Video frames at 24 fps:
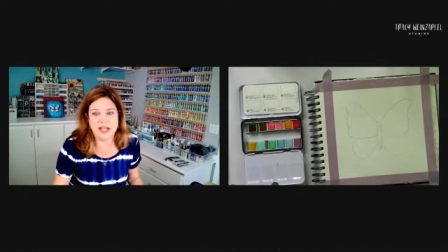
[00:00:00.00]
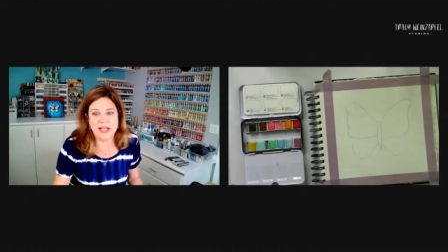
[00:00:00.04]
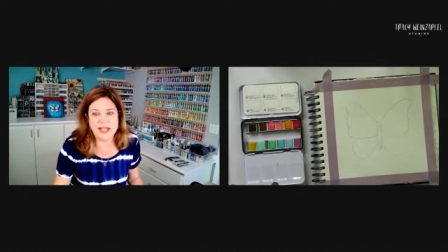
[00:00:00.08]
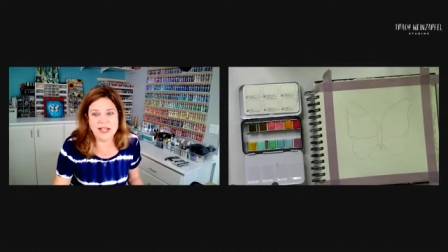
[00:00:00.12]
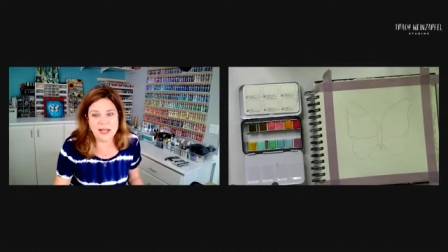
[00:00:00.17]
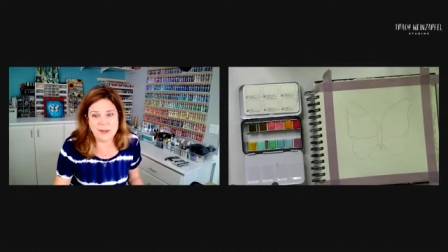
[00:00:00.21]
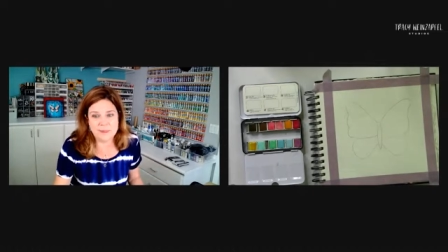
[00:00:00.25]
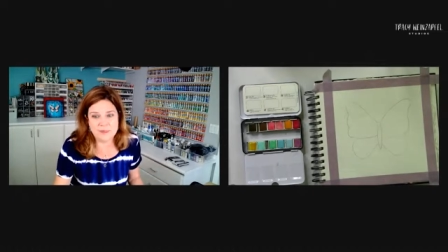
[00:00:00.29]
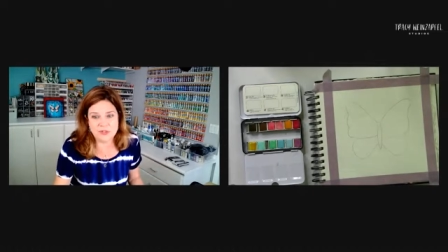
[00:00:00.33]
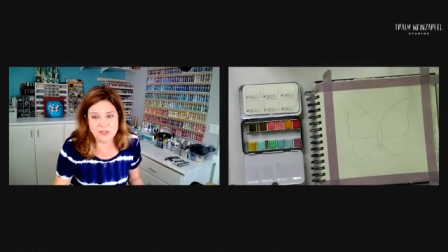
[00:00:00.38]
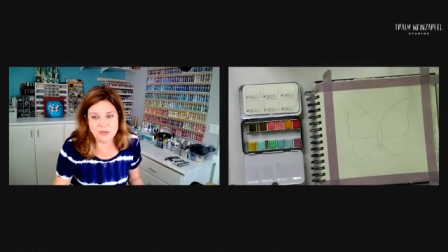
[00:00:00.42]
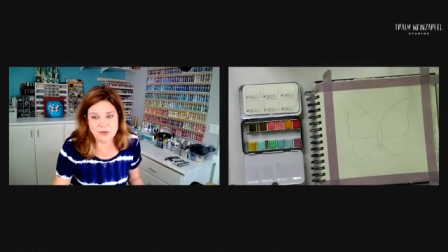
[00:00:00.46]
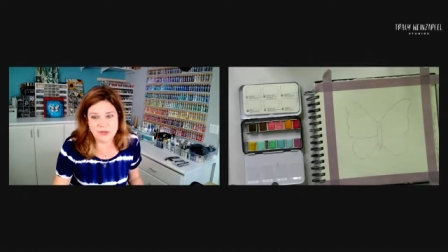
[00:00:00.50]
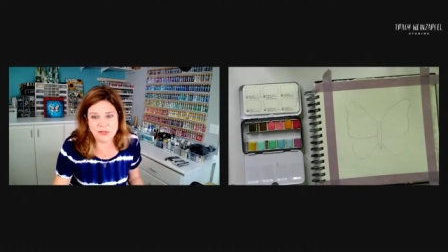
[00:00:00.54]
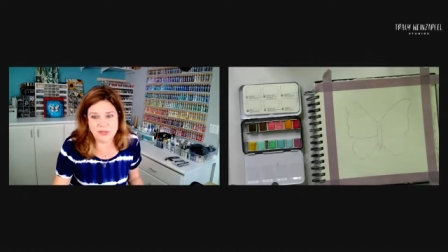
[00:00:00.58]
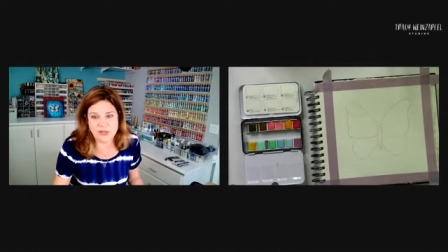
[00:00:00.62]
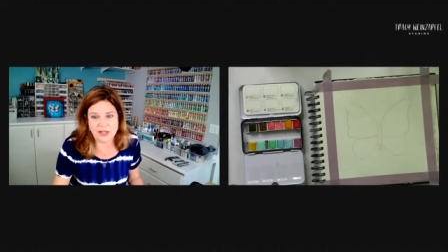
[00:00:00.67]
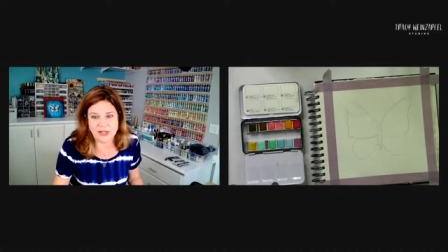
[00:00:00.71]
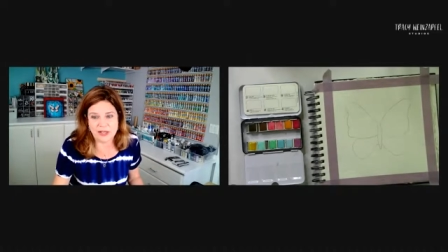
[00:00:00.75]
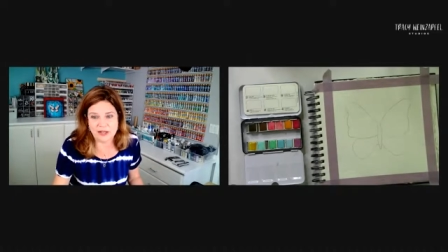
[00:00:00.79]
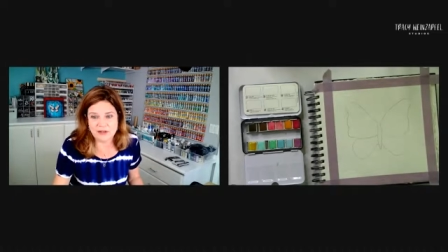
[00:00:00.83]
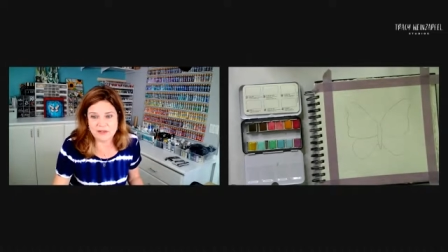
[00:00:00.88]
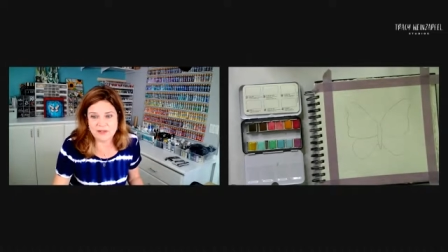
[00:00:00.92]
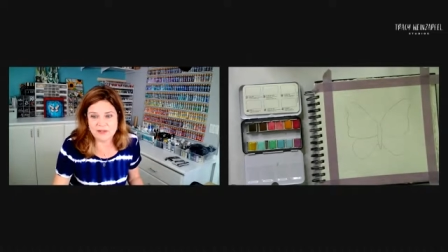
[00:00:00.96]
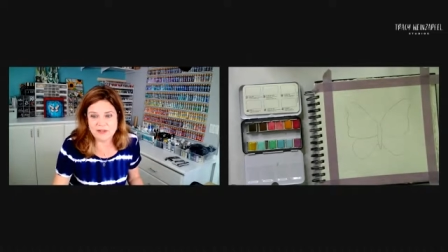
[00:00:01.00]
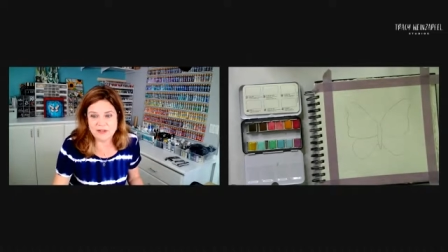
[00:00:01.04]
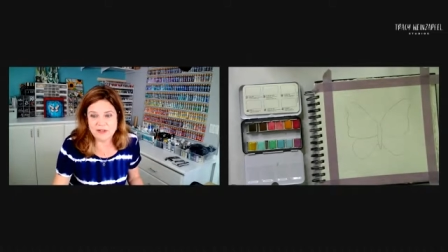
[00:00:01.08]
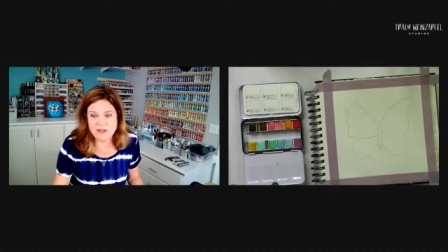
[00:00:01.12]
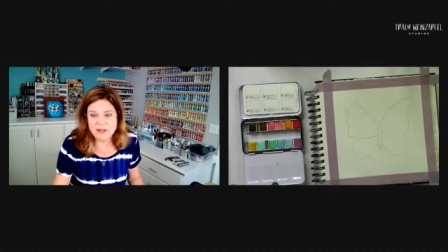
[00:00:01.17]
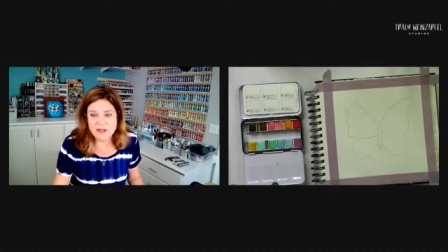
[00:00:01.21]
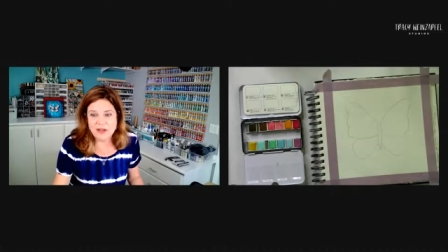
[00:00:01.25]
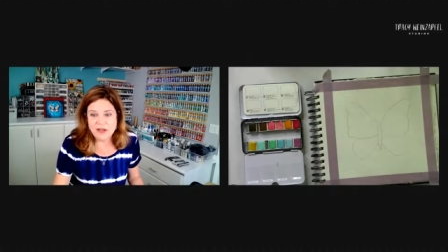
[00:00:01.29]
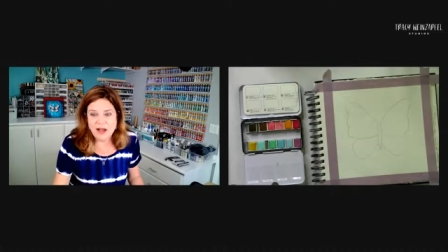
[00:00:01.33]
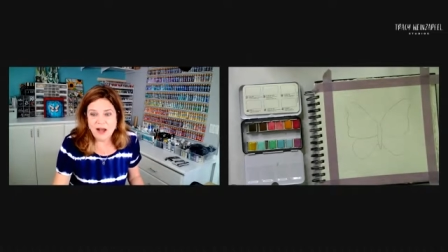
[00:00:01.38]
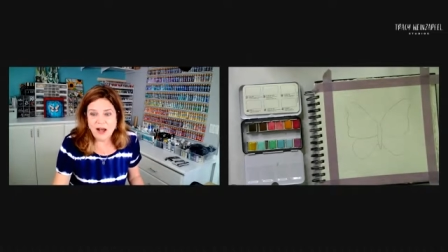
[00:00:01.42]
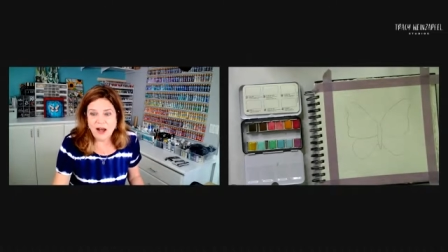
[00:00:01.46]
I kept two things.
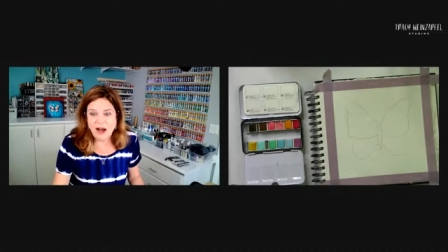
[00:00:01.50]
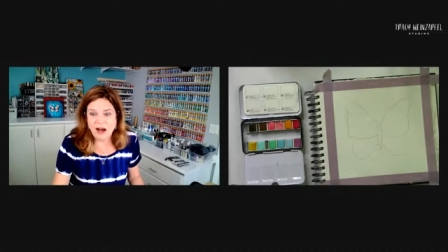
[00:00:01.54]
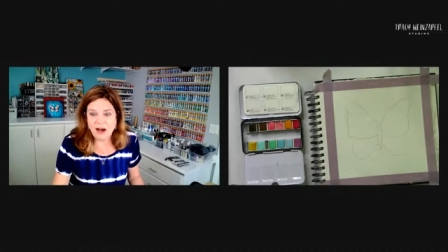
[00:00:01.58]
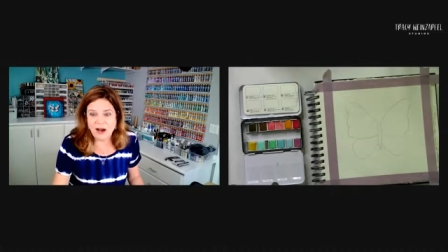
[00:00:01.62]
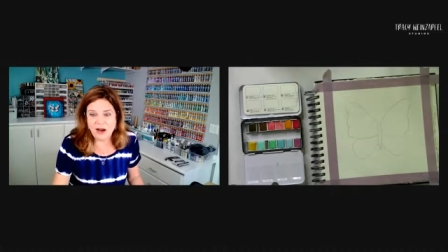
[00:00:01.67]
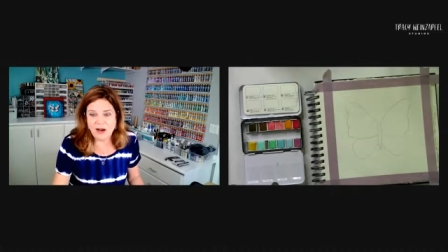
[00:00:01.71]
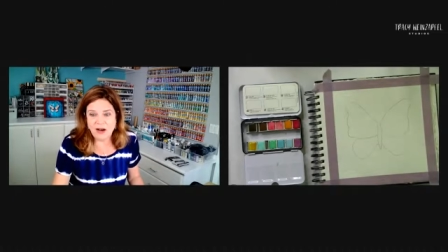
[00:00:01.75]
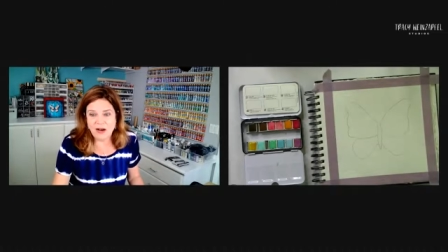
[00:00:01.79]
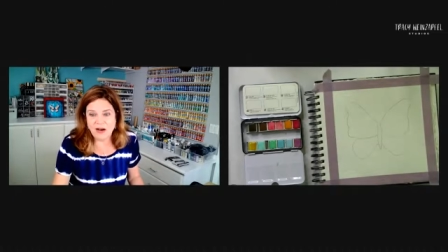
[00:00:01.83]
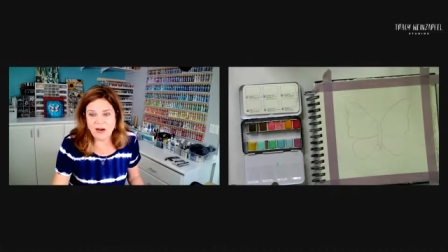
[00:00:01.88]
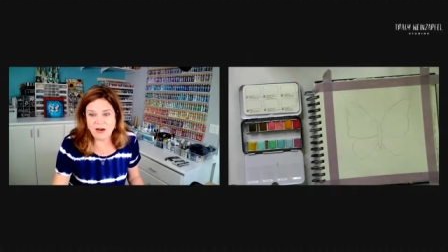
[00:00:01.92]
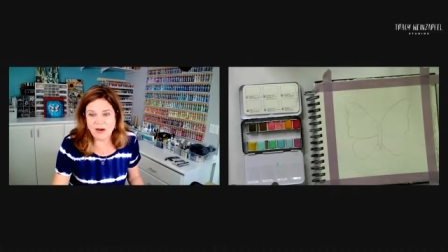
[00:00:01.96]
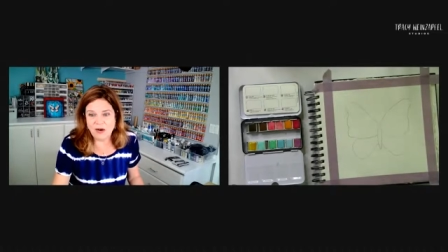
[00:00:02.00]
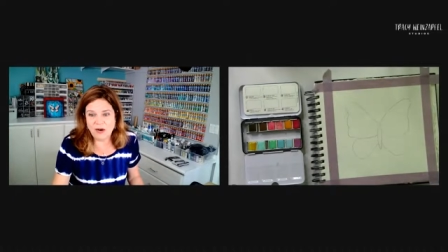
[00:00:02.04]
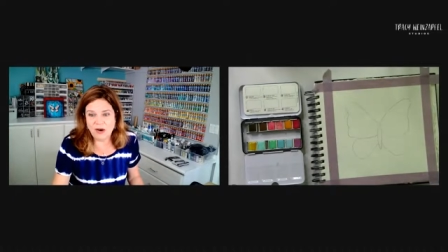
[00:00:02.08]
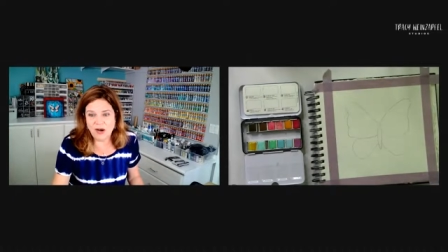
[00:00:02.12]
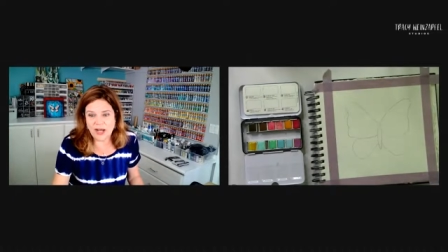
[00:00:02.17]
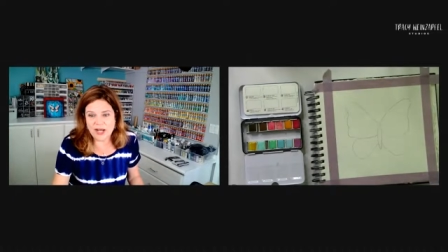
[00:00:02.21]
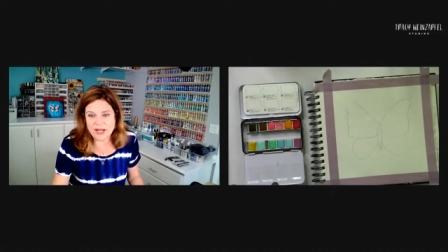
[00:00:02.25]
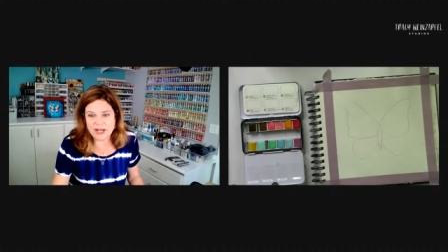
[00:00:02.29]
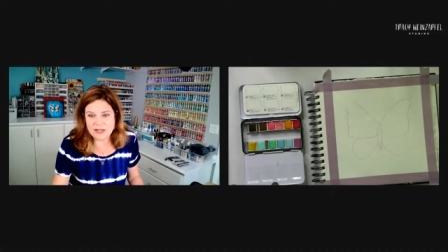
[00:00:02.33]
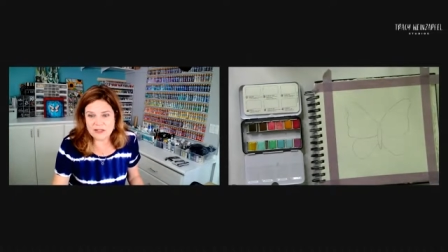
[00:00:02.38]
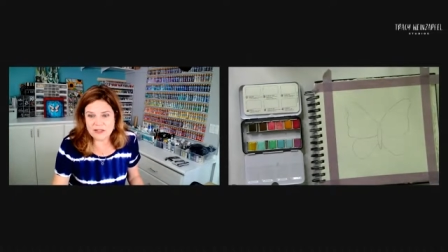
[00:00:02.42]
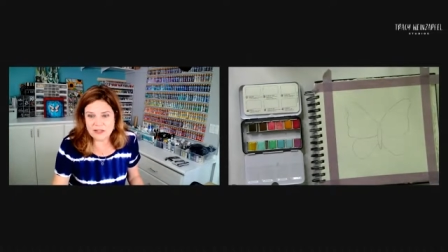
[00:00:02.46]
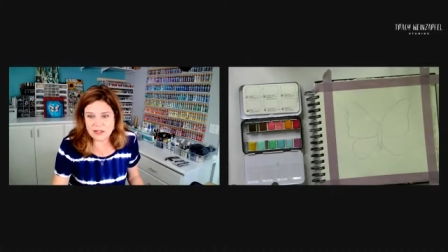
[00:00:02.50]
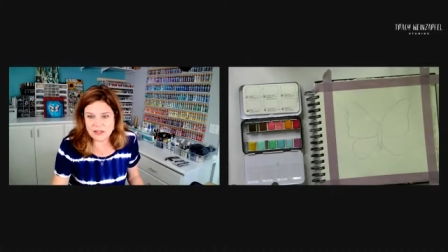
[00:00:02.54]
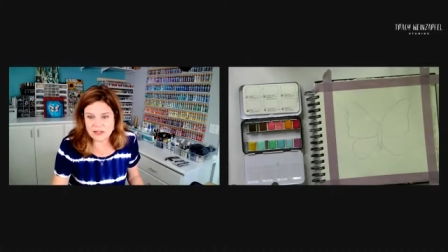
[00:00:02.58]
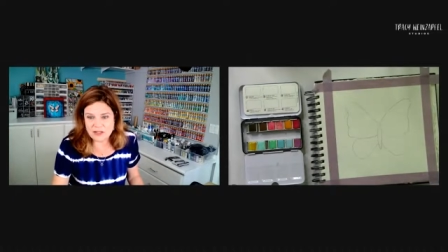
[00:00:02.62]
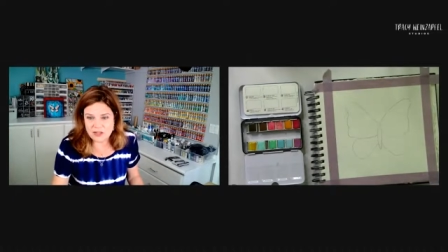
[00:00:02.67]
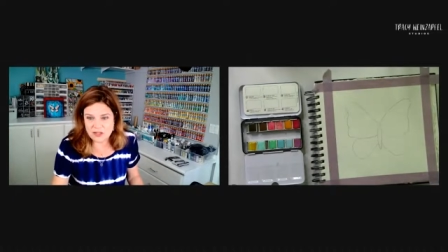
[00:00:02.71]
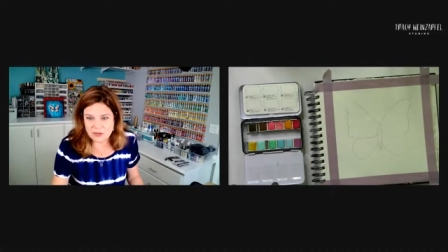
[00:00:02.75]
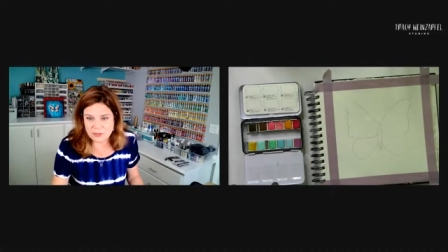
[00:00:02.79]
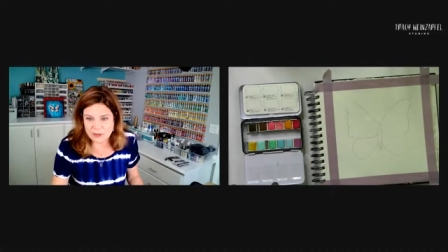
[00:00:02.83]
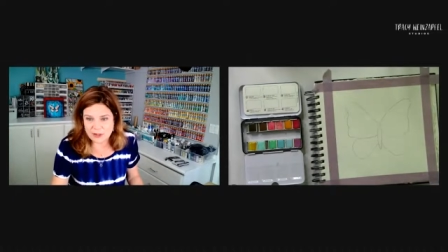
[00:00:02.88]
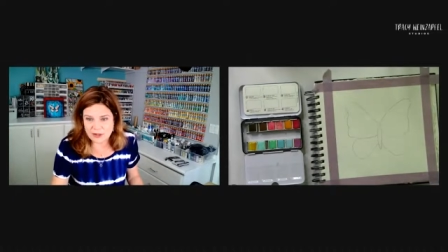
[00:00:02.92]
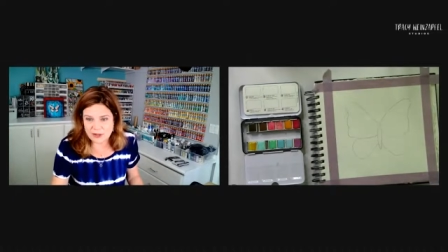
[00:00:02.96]
Oh, I can talk
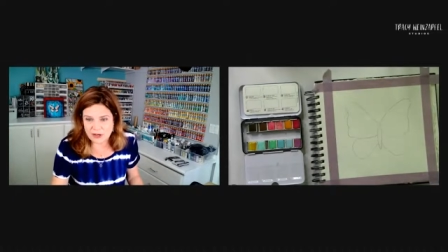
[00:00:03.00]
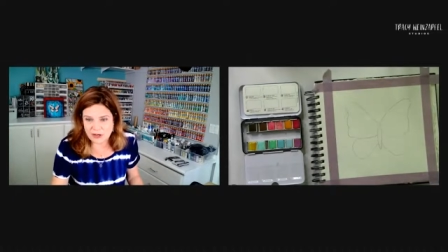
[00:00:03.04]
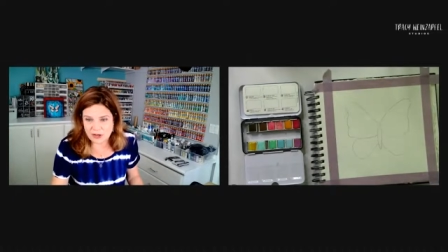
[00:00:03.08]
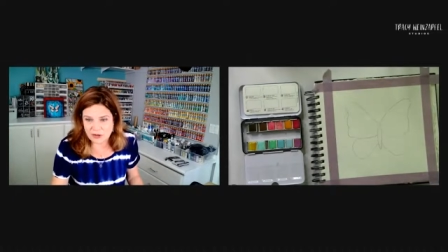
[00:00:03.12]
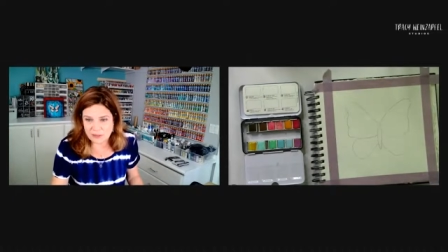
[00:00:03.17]
to you about